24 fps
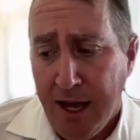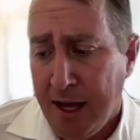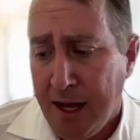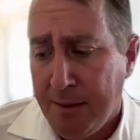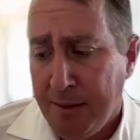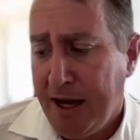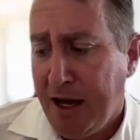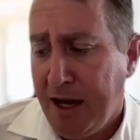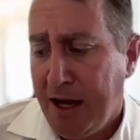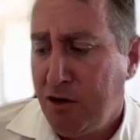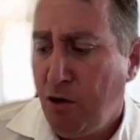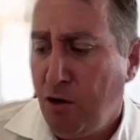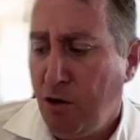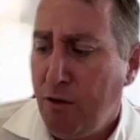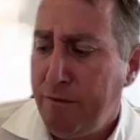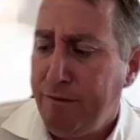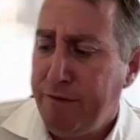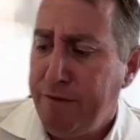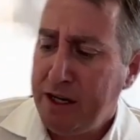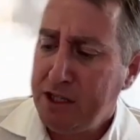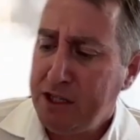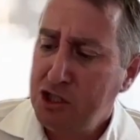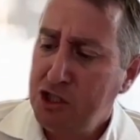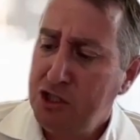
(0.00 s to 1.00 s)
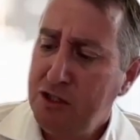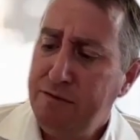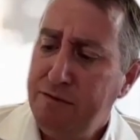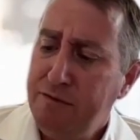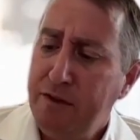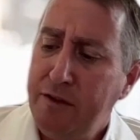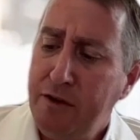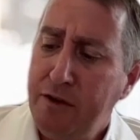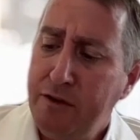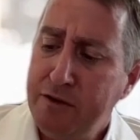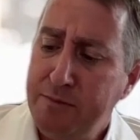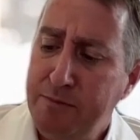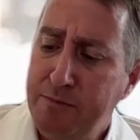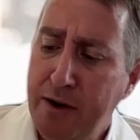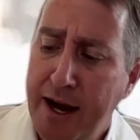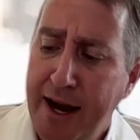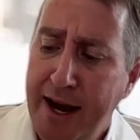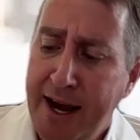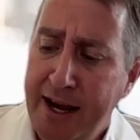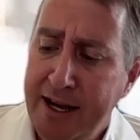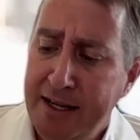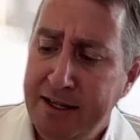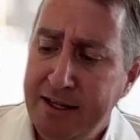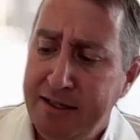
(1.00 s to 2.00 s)
Um, our core function for those
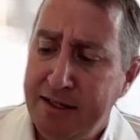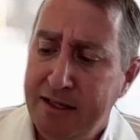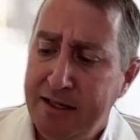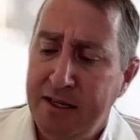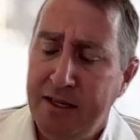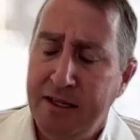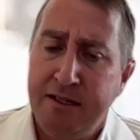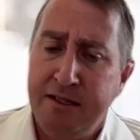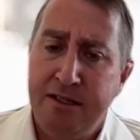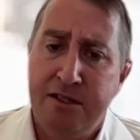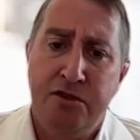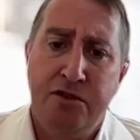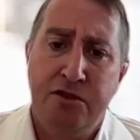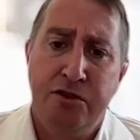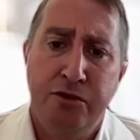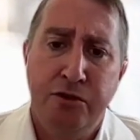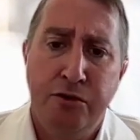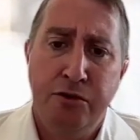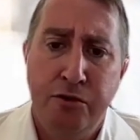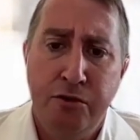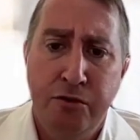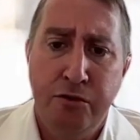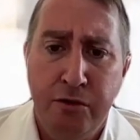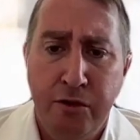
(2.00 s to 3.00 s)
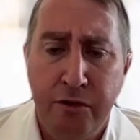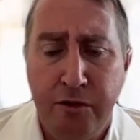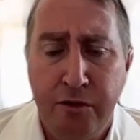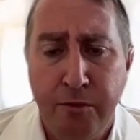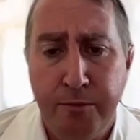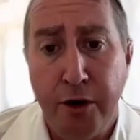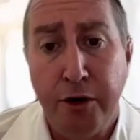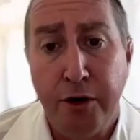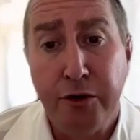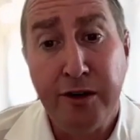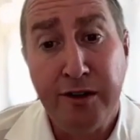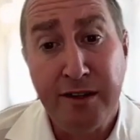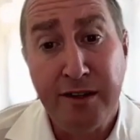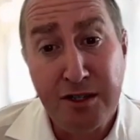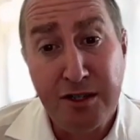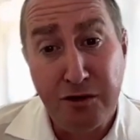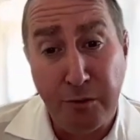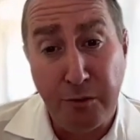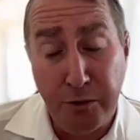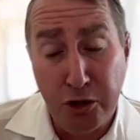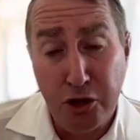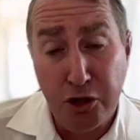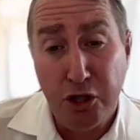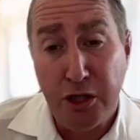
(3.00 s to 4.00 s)
brands is to to broker
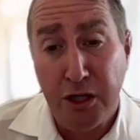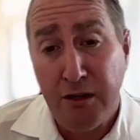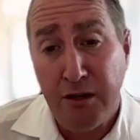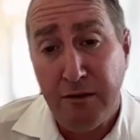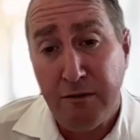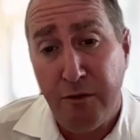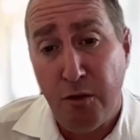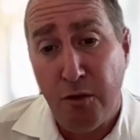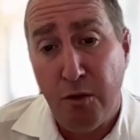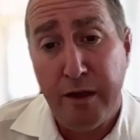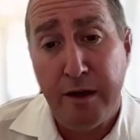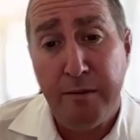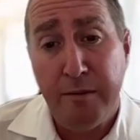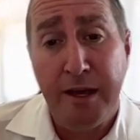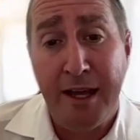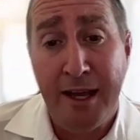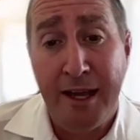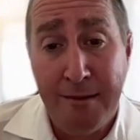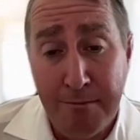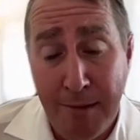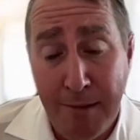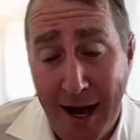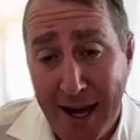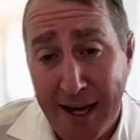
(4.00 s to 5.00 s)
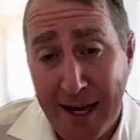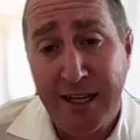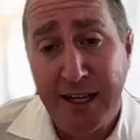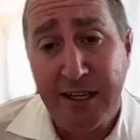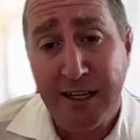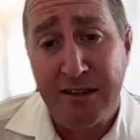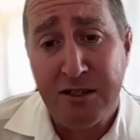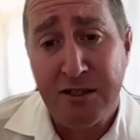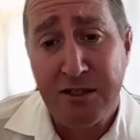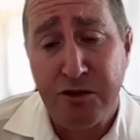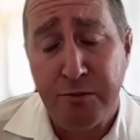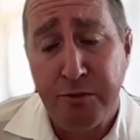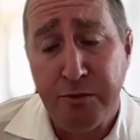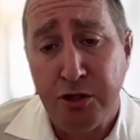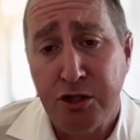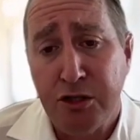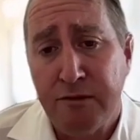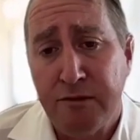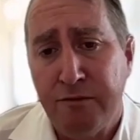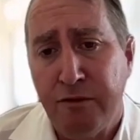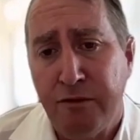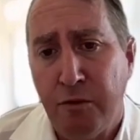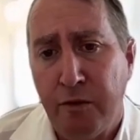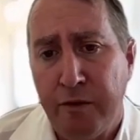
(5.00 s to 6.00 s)
distribution for them, in market
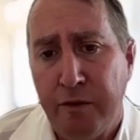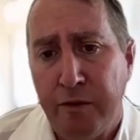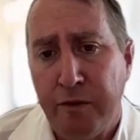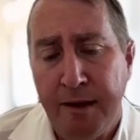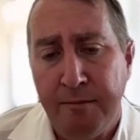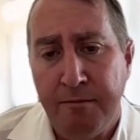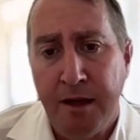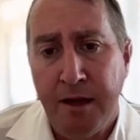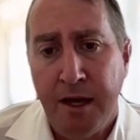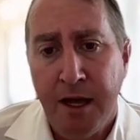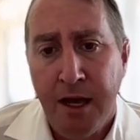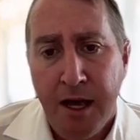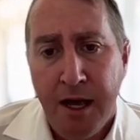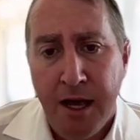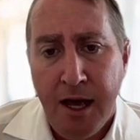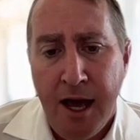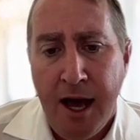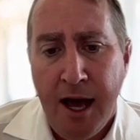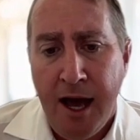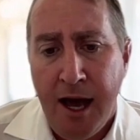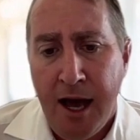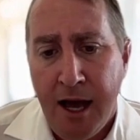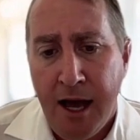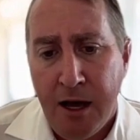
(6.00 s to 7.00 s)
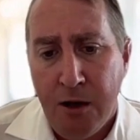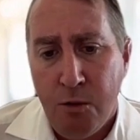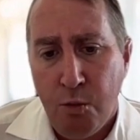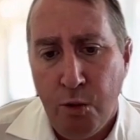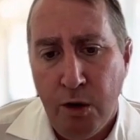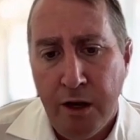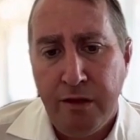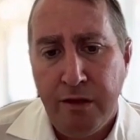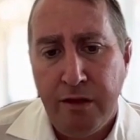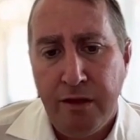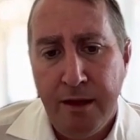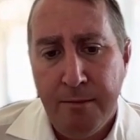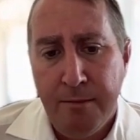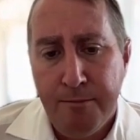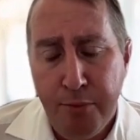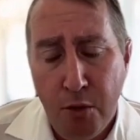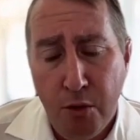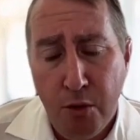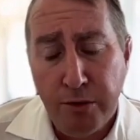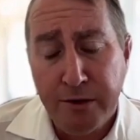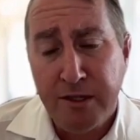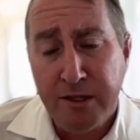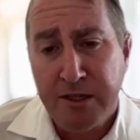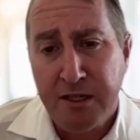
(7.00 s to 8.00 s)
distribution for them, uh, with
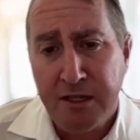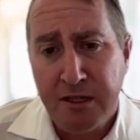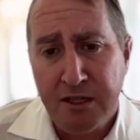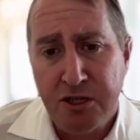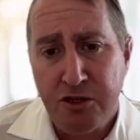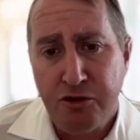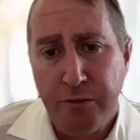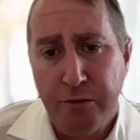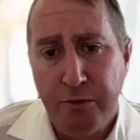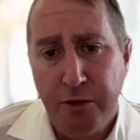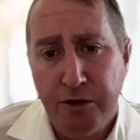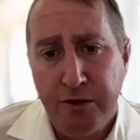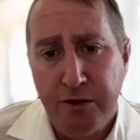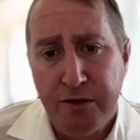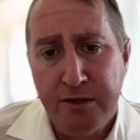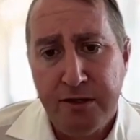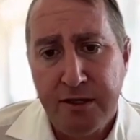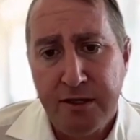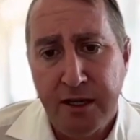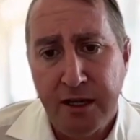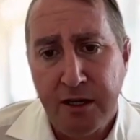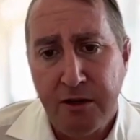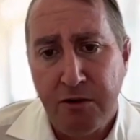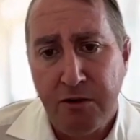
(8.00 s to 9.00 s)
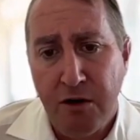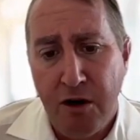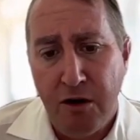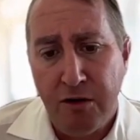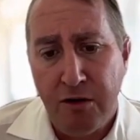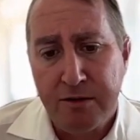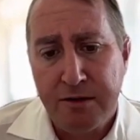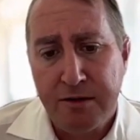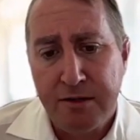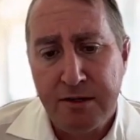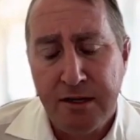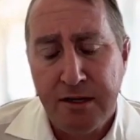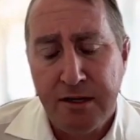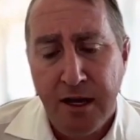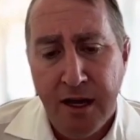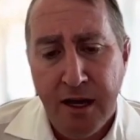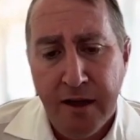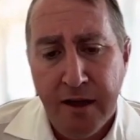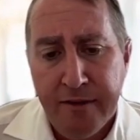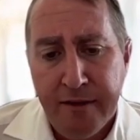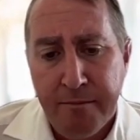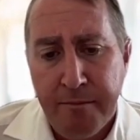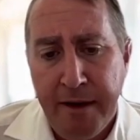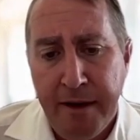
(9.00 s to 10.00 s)
importers and distributors across
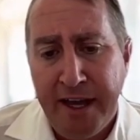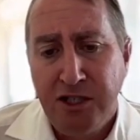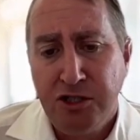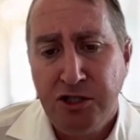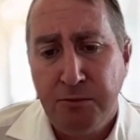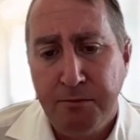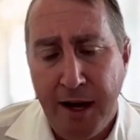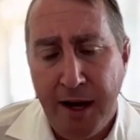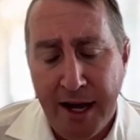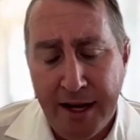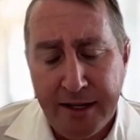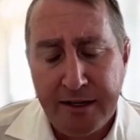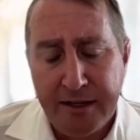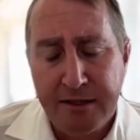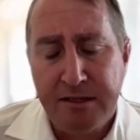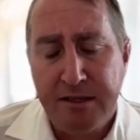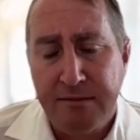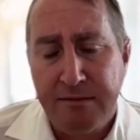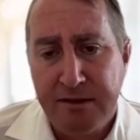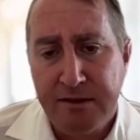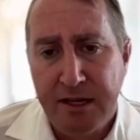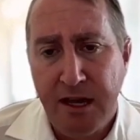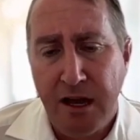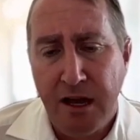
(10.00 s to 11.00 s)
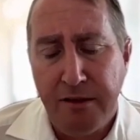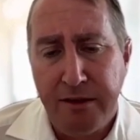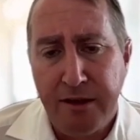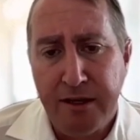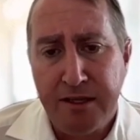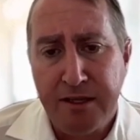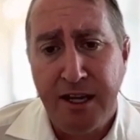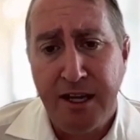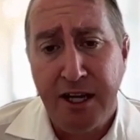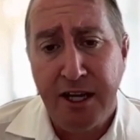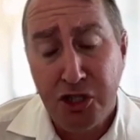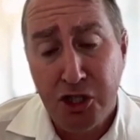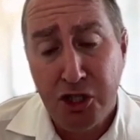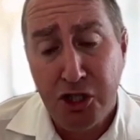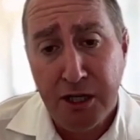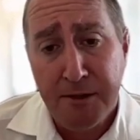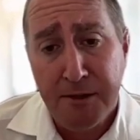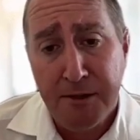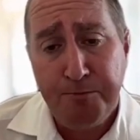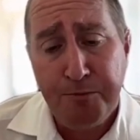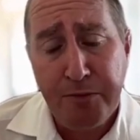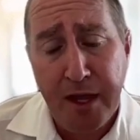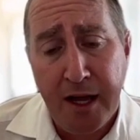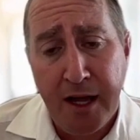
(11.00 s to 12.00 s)
the major markets of Southeast
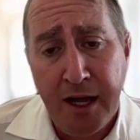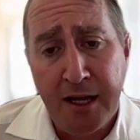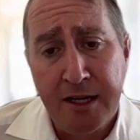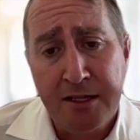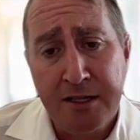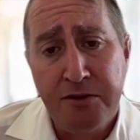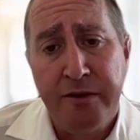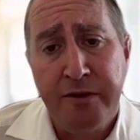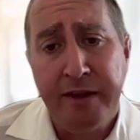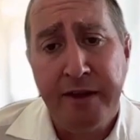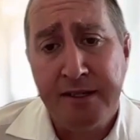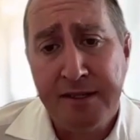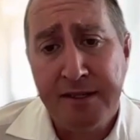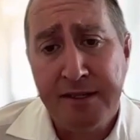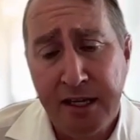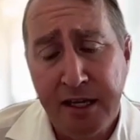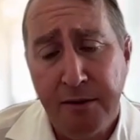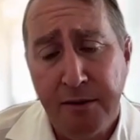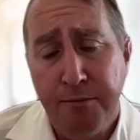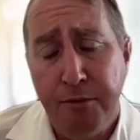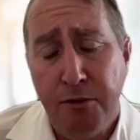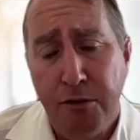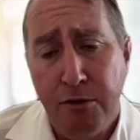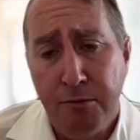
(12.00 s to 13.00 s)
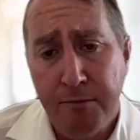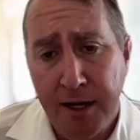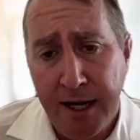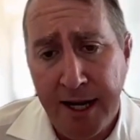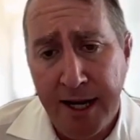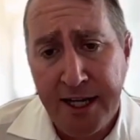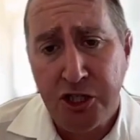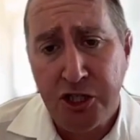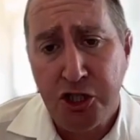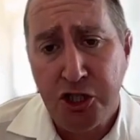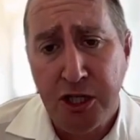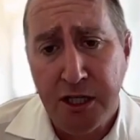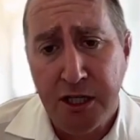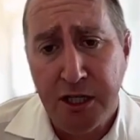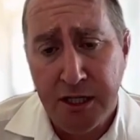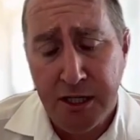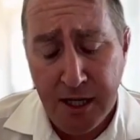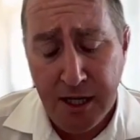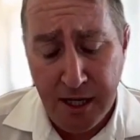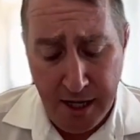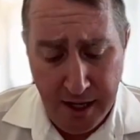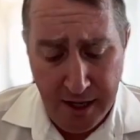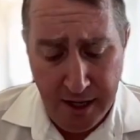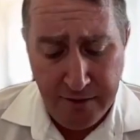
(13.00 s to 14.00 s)
Asia. Uh, so that's Singapore,
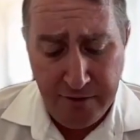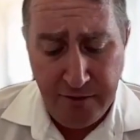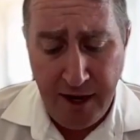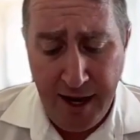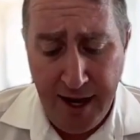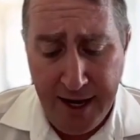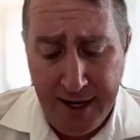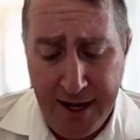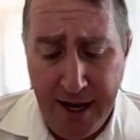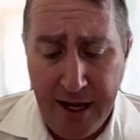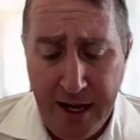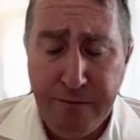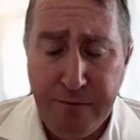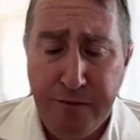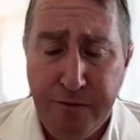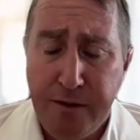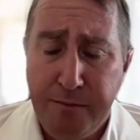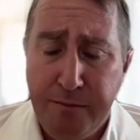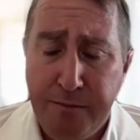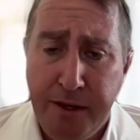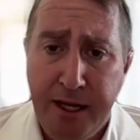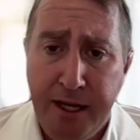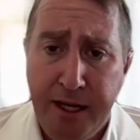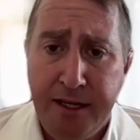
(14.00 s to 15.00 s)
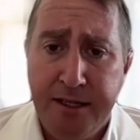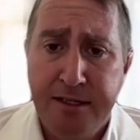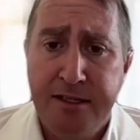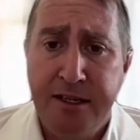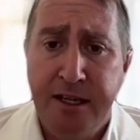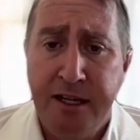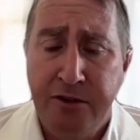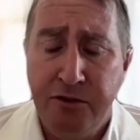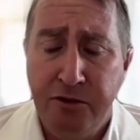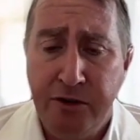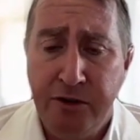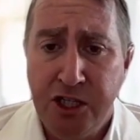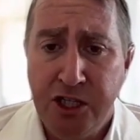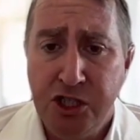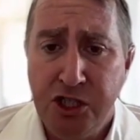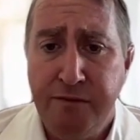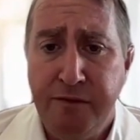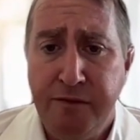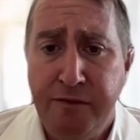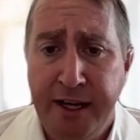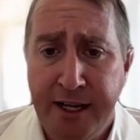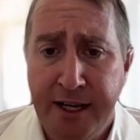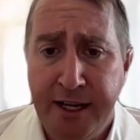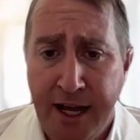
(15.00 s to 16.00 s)
Malaysia, Thailand, Philippines, Indonesia,
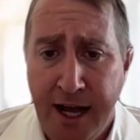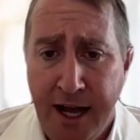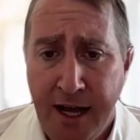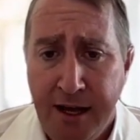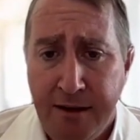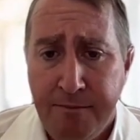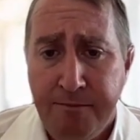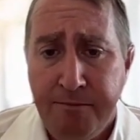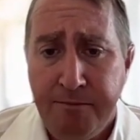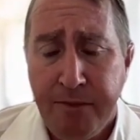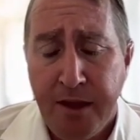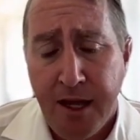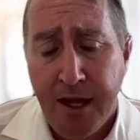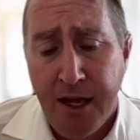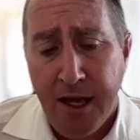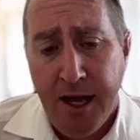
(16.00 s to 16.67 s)
Vietnam.